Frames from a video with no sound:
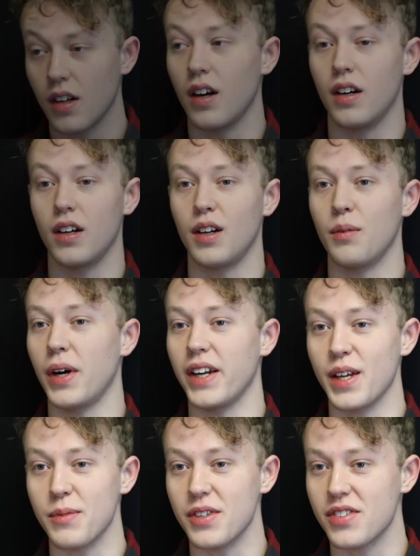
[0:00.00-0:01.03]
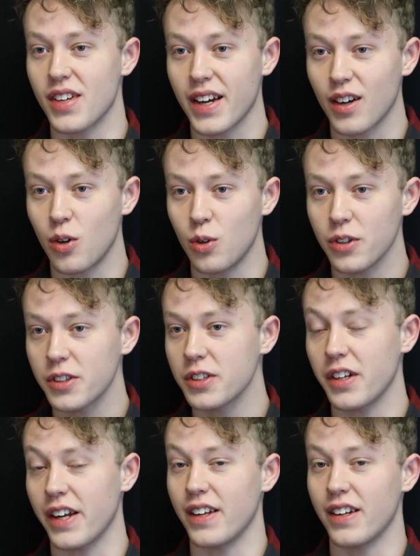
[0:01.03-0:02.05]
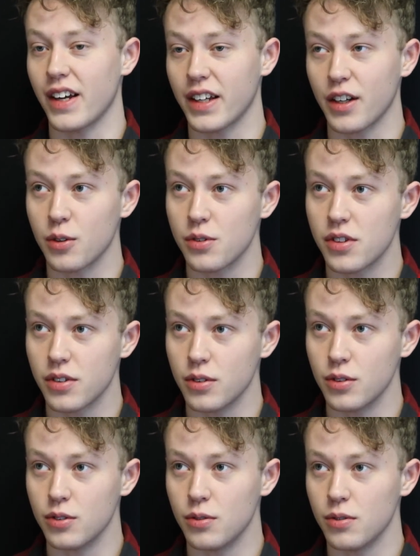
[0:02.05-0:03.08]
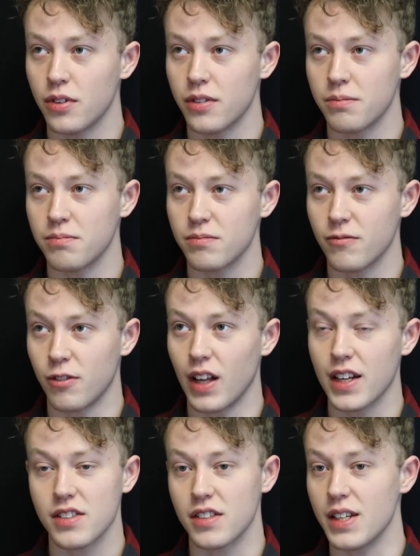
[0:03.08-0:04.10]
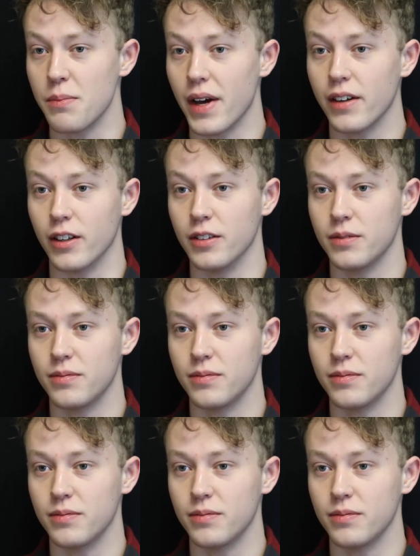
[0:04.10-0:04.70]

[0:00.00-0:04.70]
My name is Zach Holder, and I go to Velocity Mentor.